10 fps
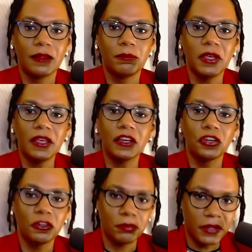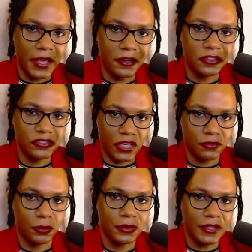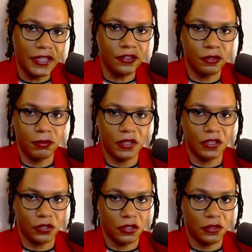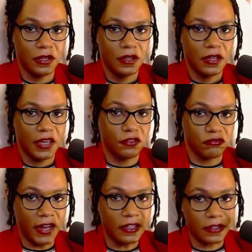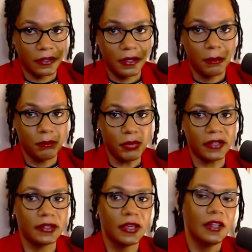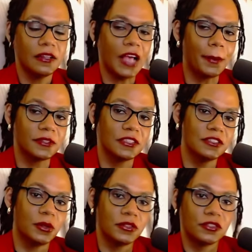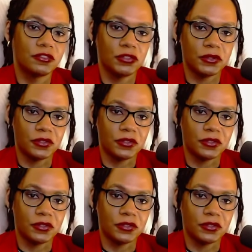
Being a good player in general will lead to being a good in ranked, but the opposite isn't always true.